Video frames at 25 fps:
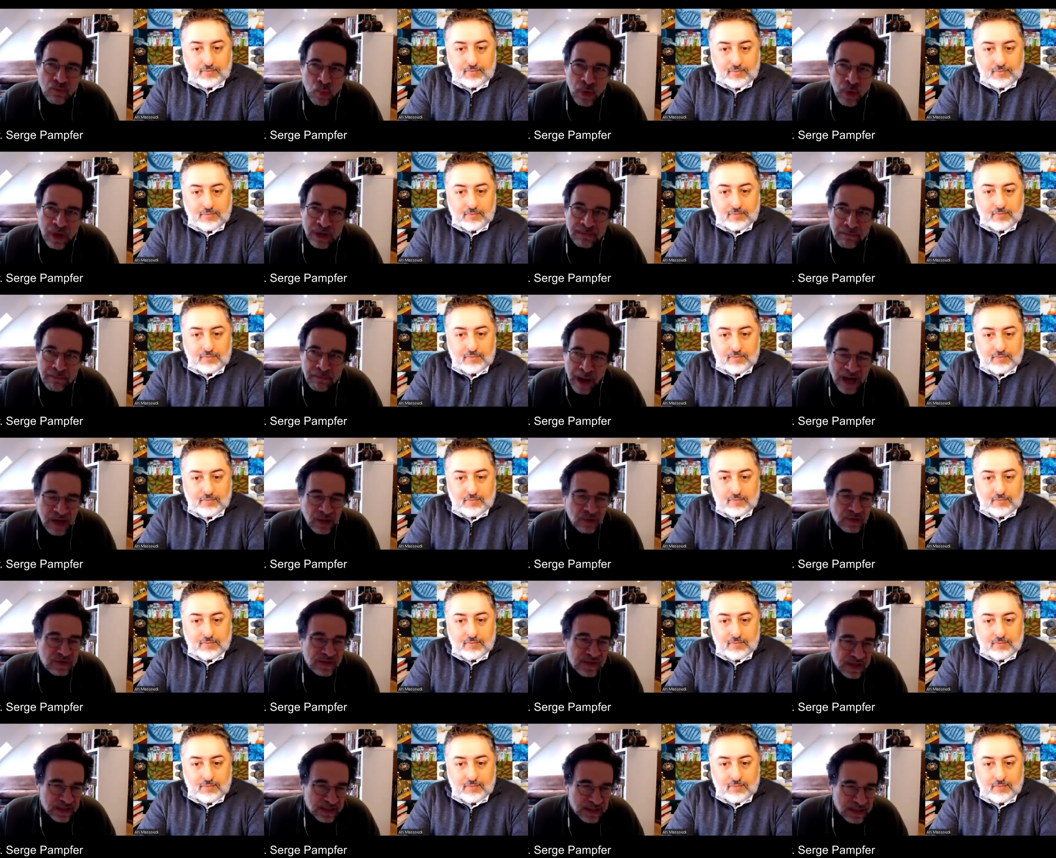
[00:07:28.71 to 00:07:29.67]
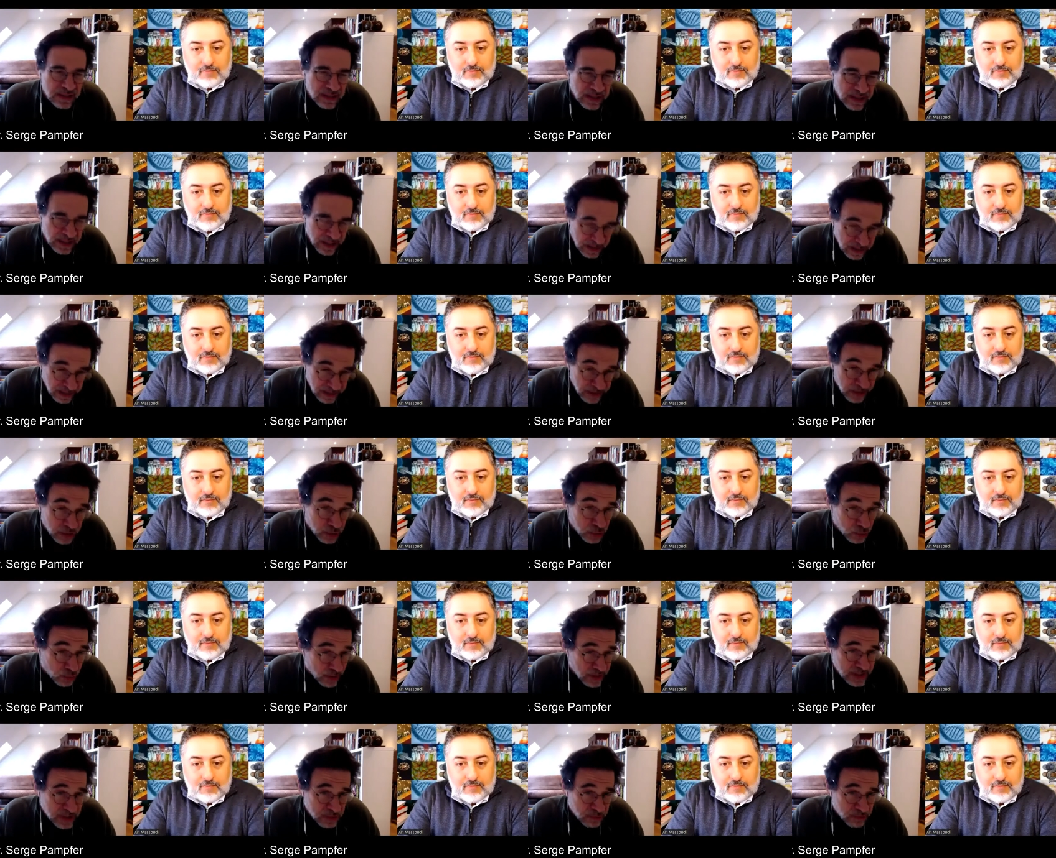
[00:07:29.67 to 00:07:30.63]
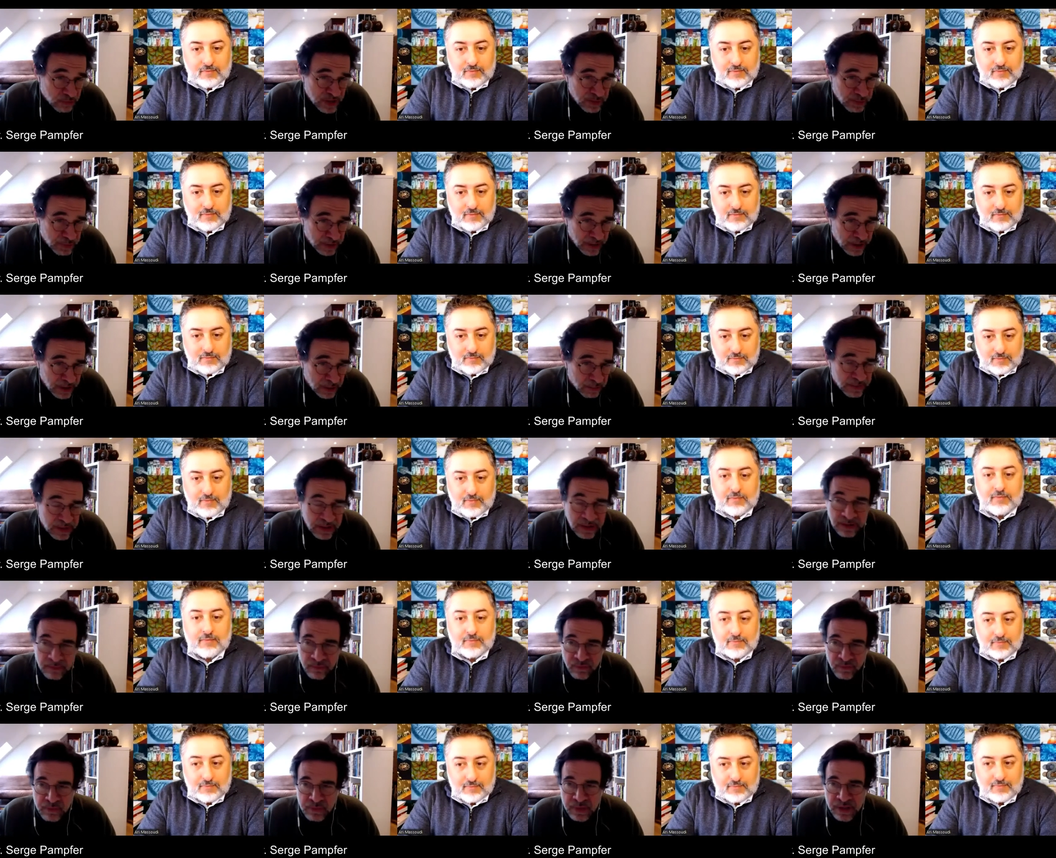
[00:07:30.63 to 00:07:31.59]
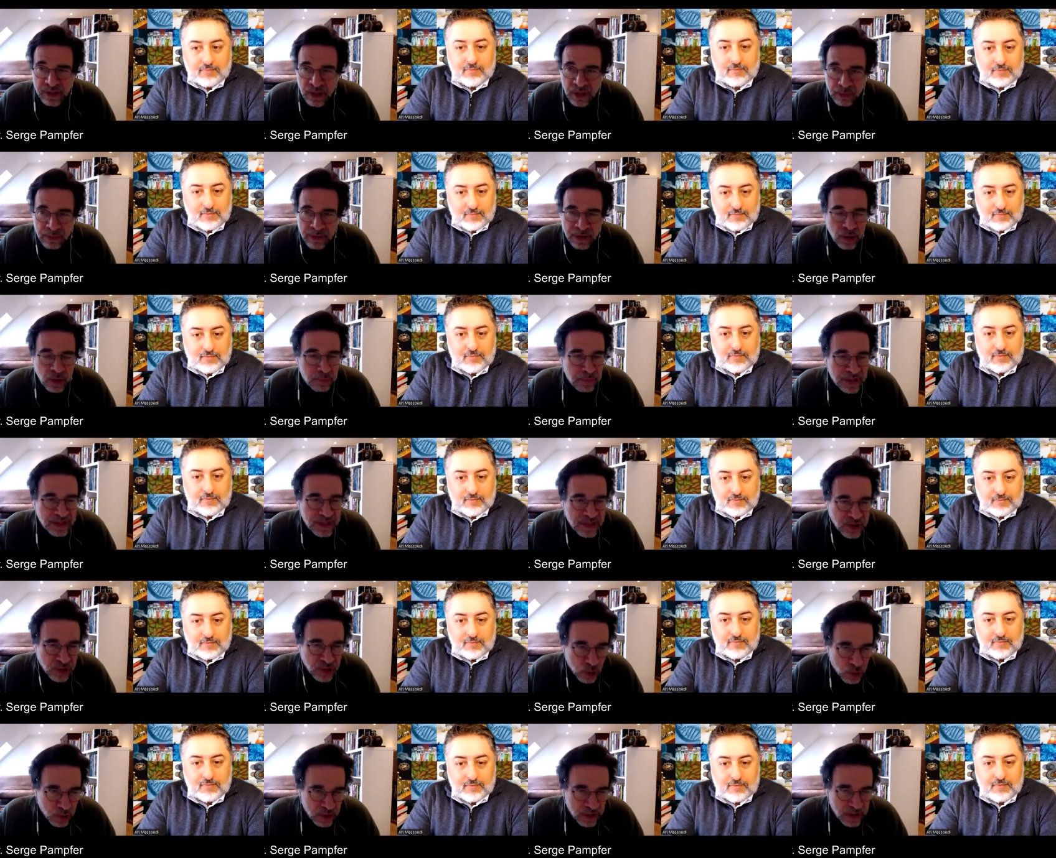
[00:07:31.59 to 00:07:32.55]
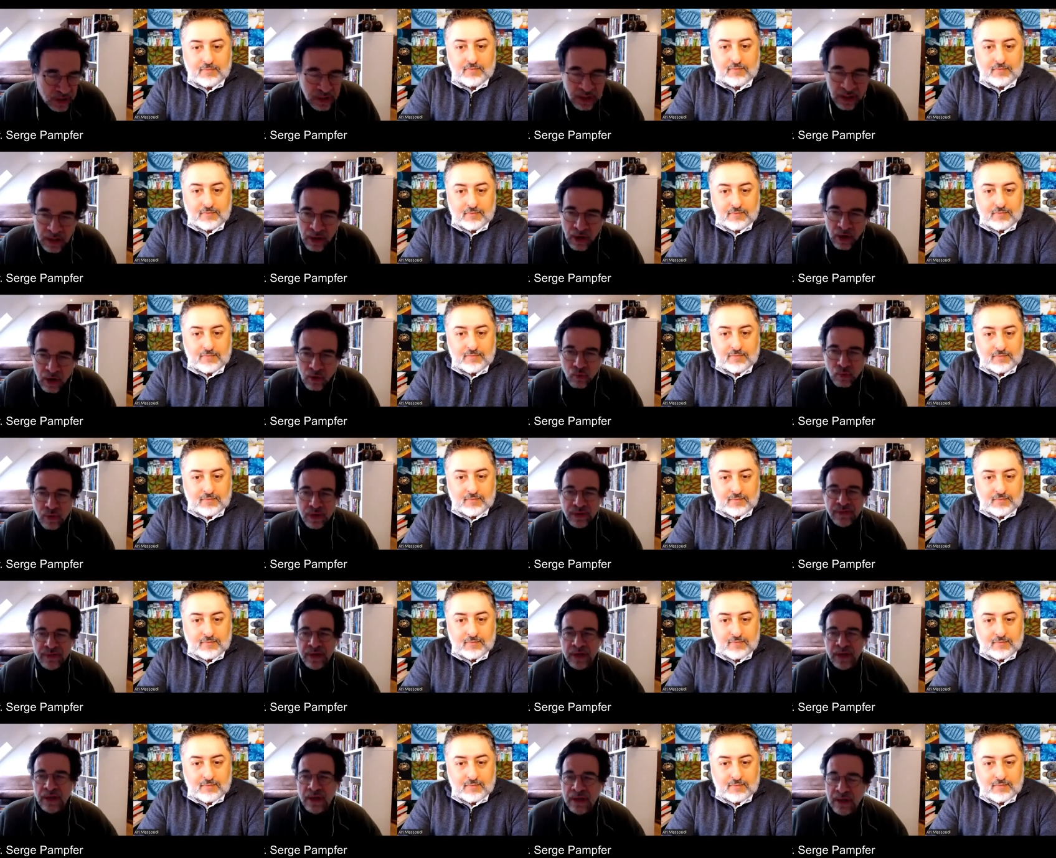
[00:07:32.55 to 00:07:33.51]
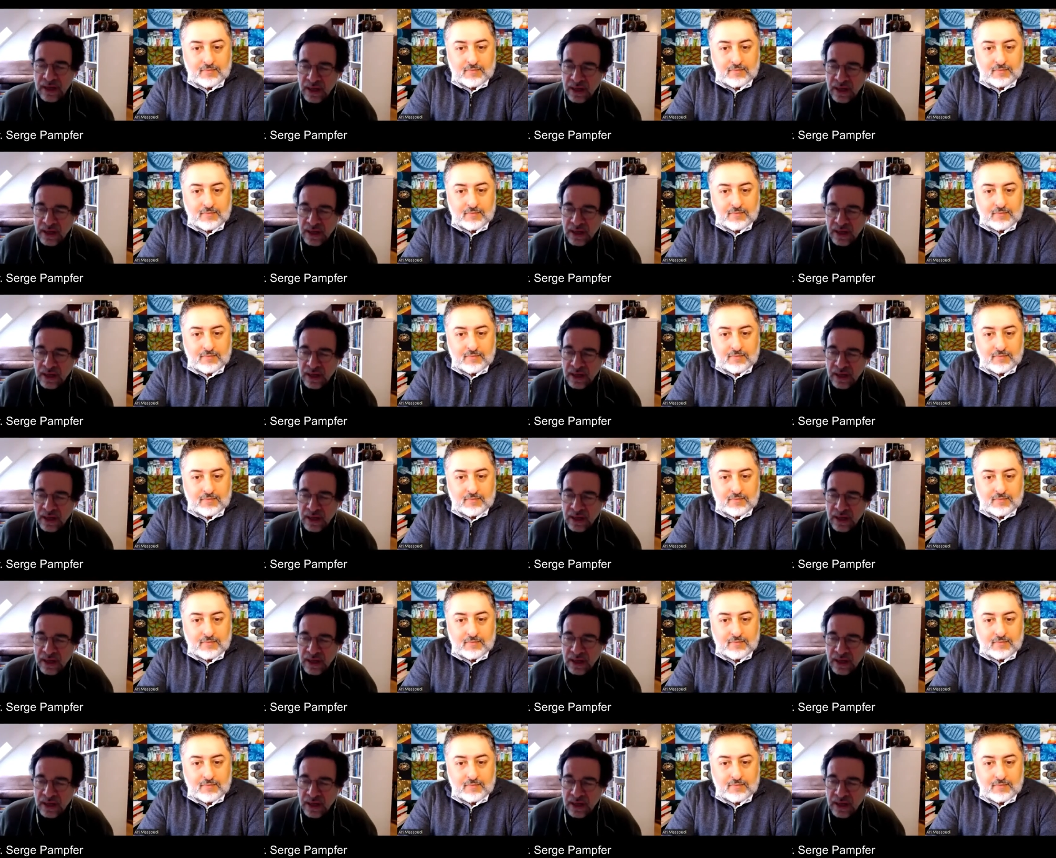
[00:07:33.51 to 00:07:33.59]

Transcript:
Speaker 1: when biotech in the U S was becoming was becoming a big story with a.